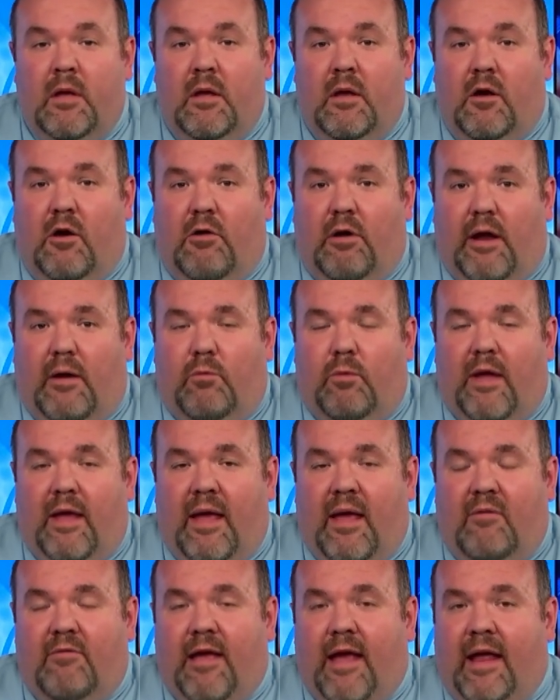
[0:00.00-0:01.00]
All right, we
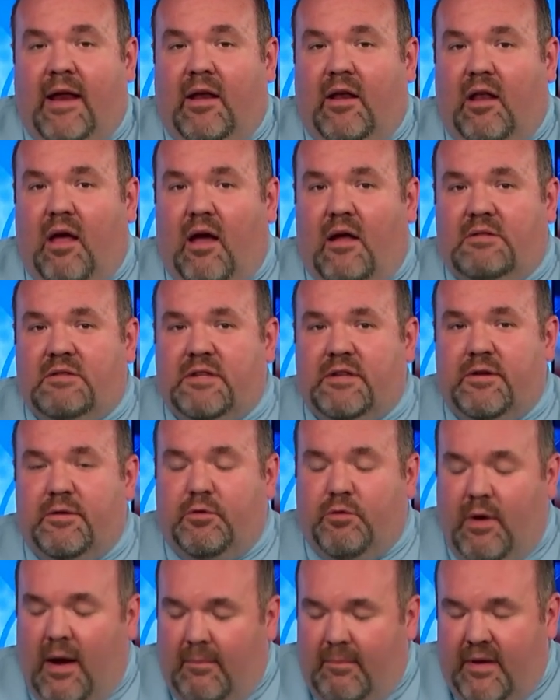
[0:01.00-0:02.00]
have a lot to
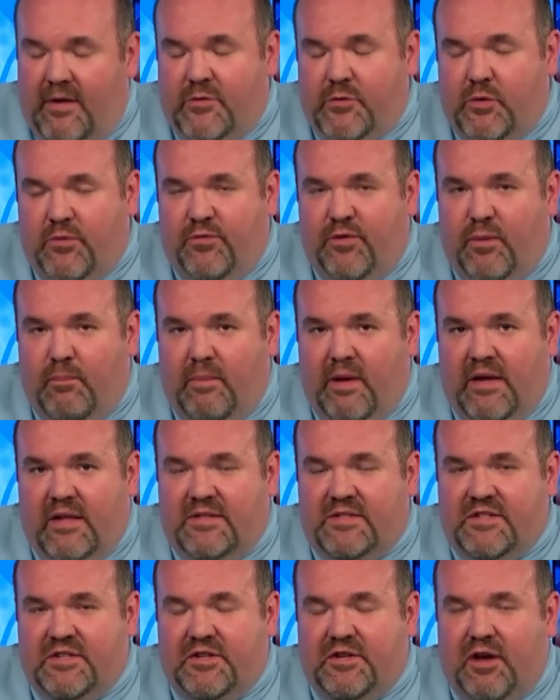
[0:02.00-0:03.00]
cram into a few
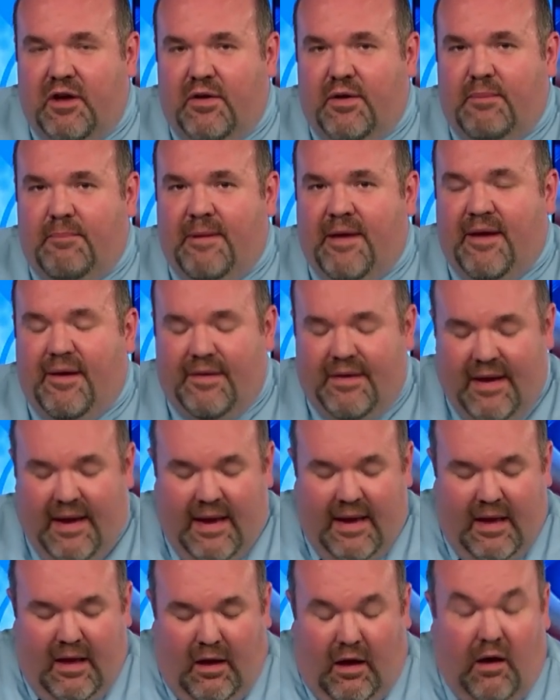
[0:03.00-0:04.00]
minutes to talk about.
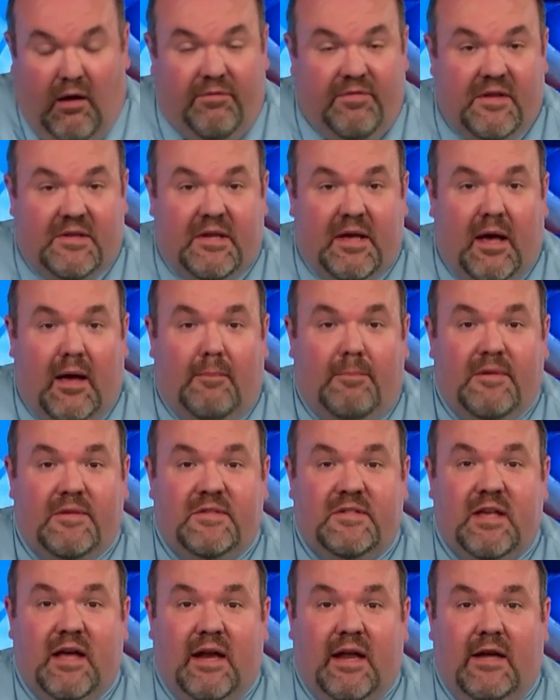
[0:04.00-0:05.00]
Off the top,
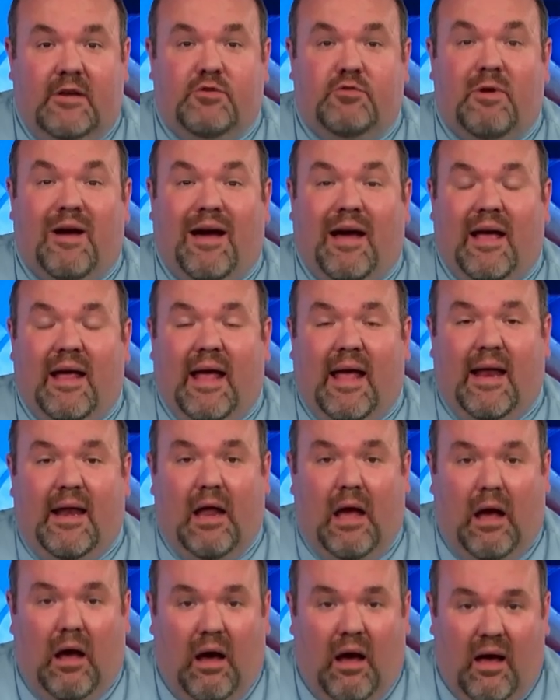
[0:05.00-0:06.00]
sunny, dry, and
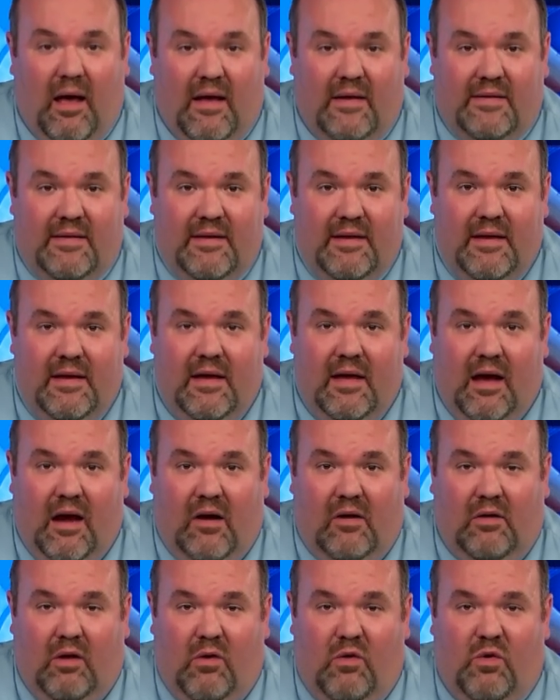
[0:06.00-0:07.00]
hot,
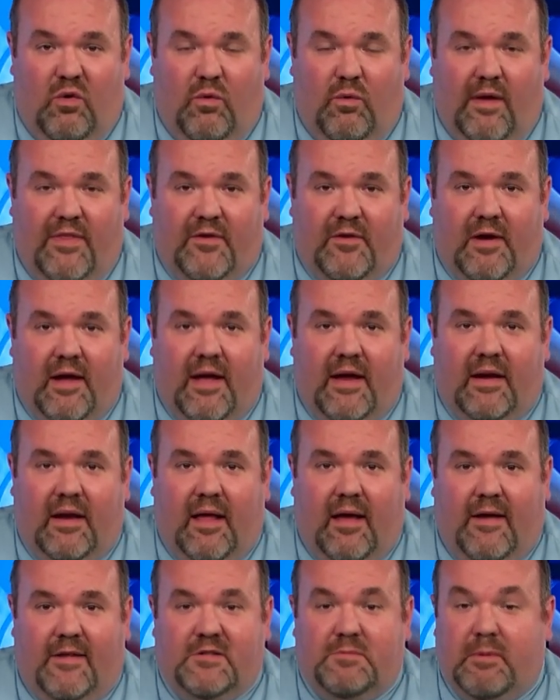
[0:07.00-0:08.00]
our local weather
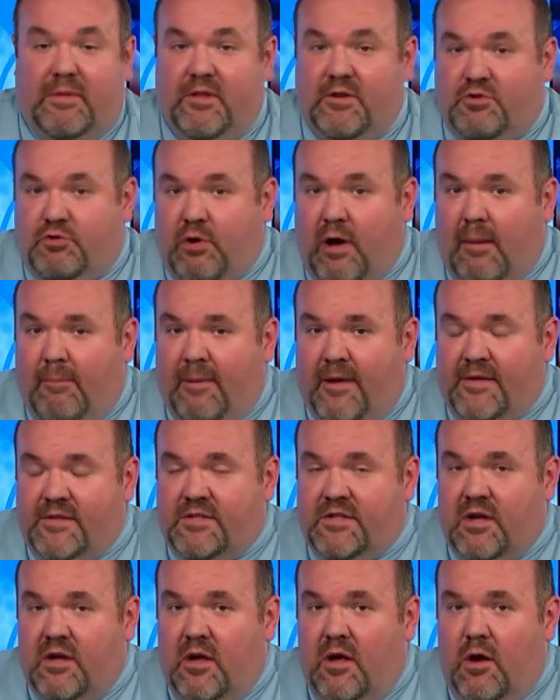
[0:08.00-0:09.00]
headlines, but the
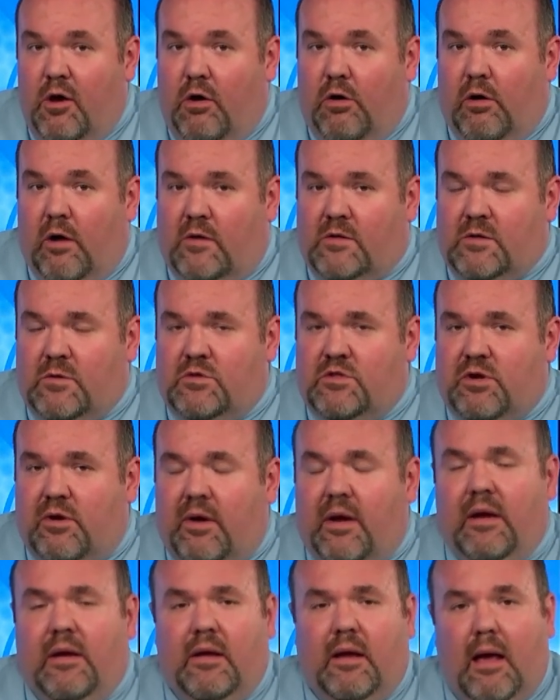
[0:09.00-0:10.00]
tropics are also
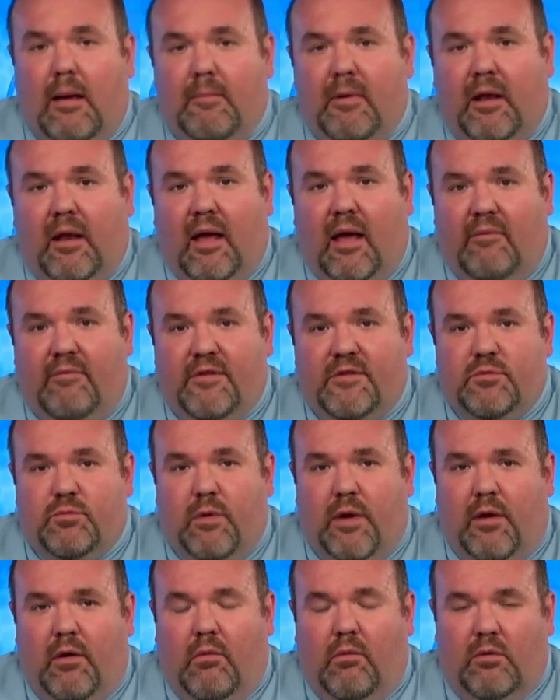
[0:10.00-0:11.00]
starting to come alive as
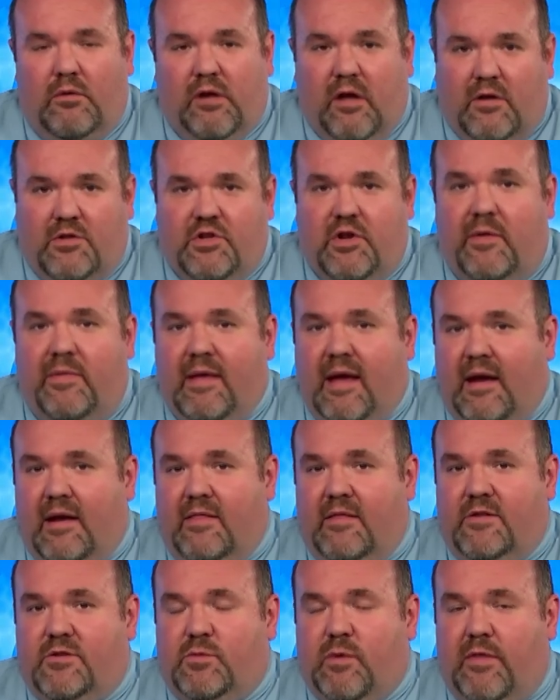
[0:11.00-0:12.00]
well. We'll touch on that in
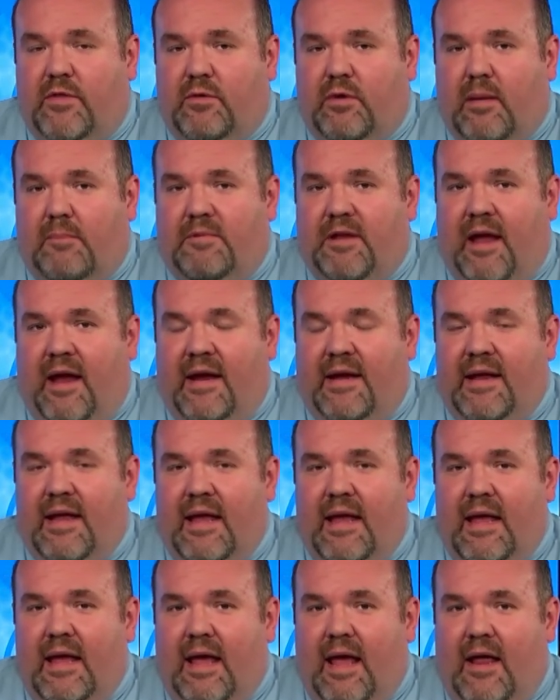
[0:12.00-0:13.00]
this weather update
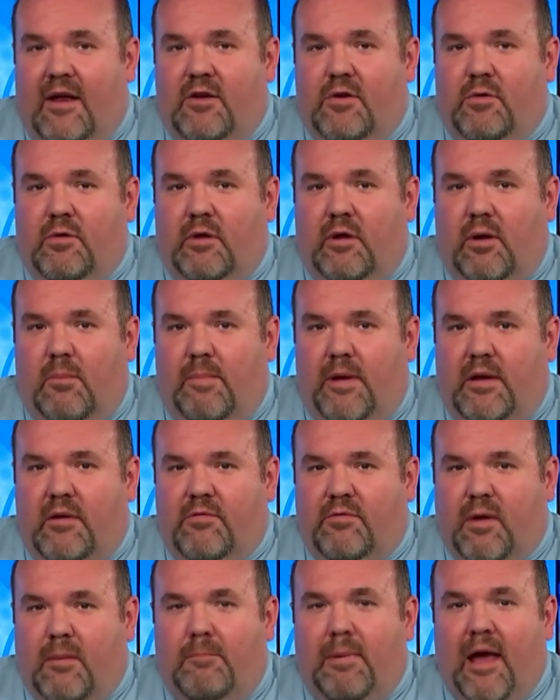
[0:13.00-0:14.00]
and do a little bit
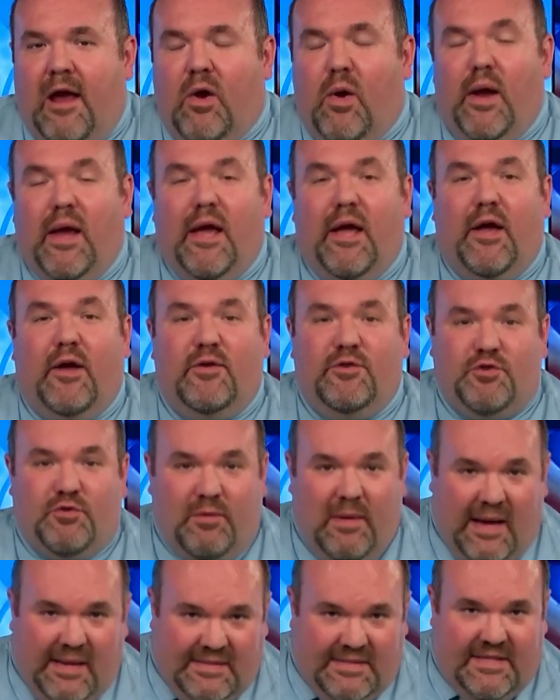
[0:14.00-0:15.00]
of comparing and
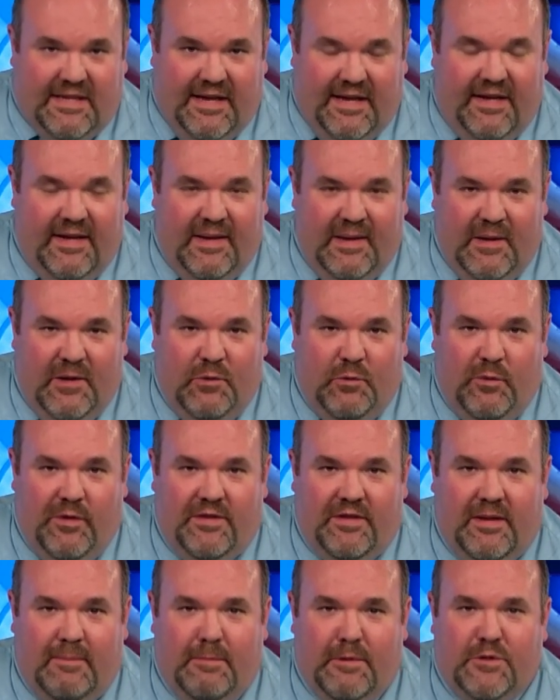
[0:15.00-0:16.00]
contrasting
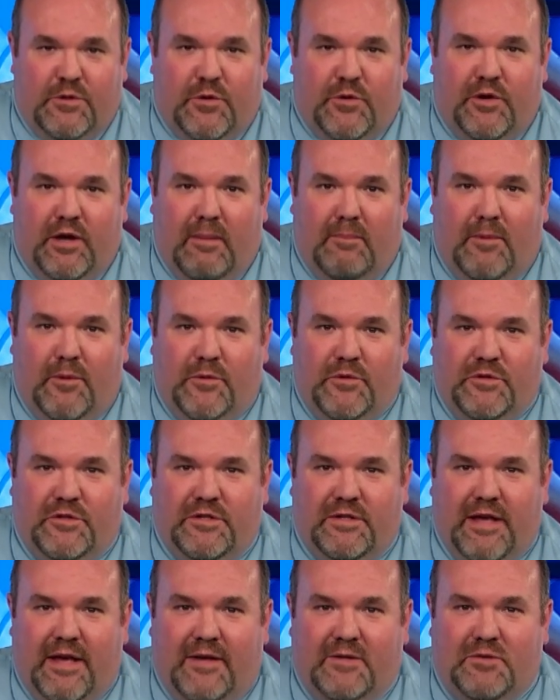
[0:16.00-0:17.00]
with temperature
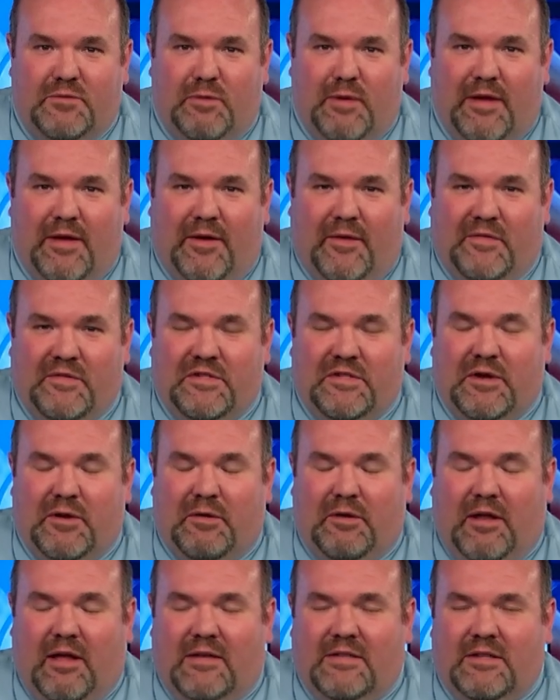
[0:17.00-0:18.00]
numbers as well. So a
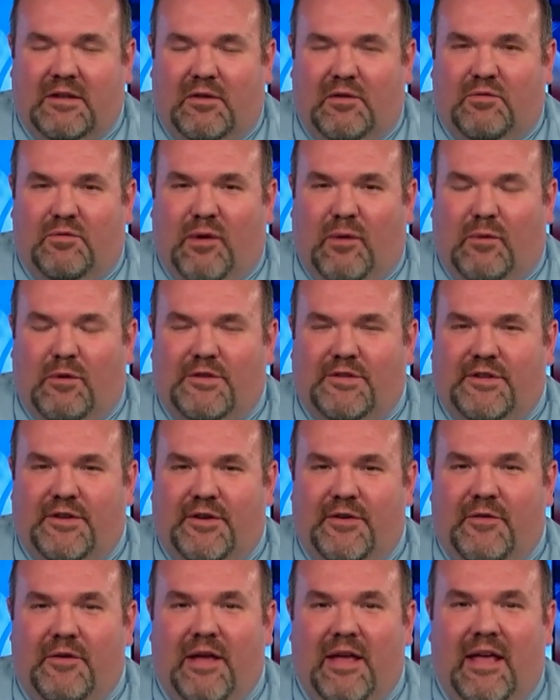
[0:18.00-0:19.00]
lot to look forward
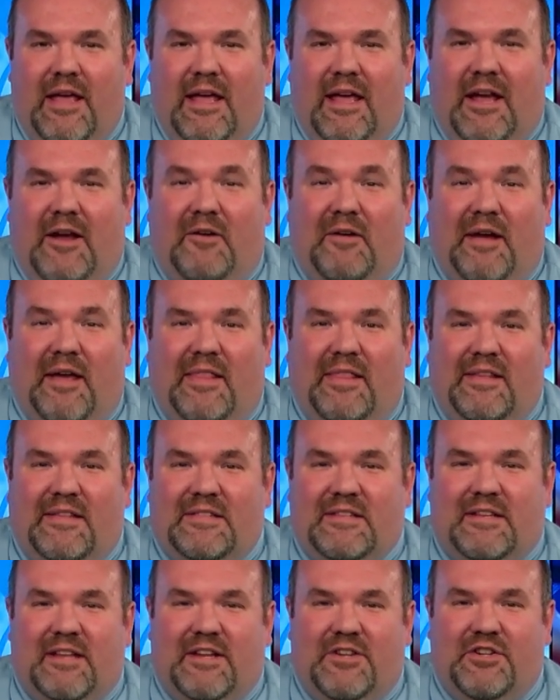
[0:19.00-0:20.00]
to here in
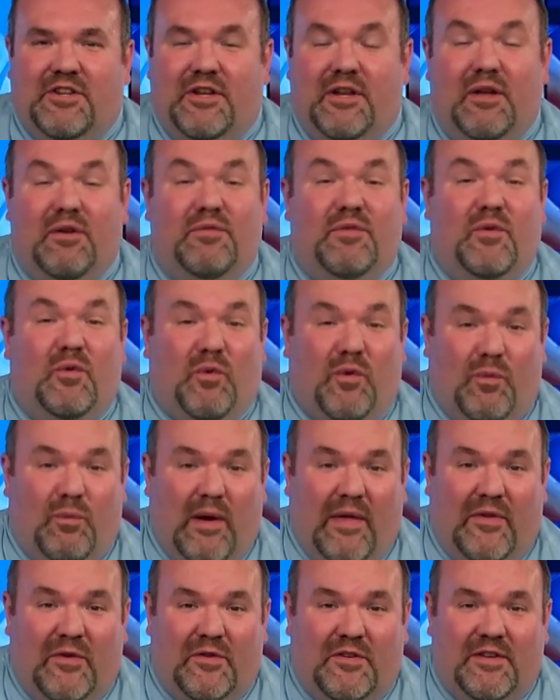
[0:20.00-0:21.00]
this edition of Your
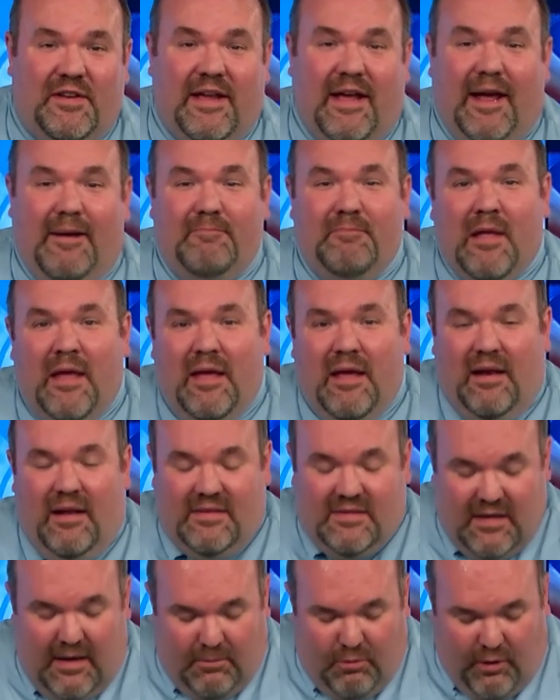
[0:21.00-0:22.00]
Weather Today.
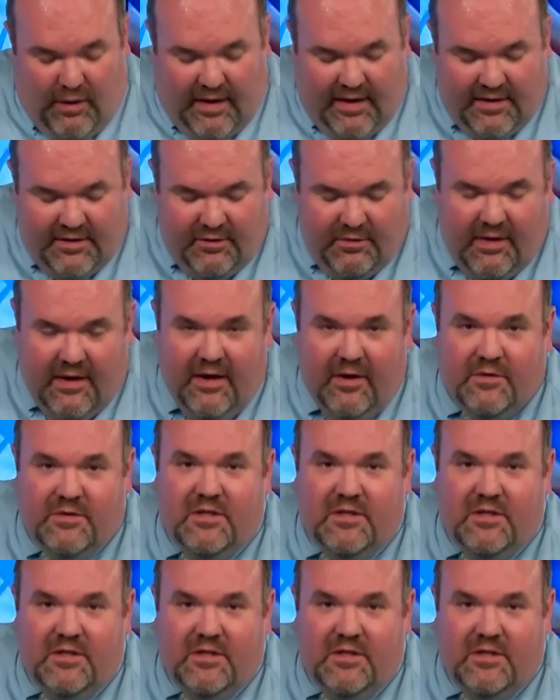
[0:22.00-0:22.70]
Let's hop right into it. Here's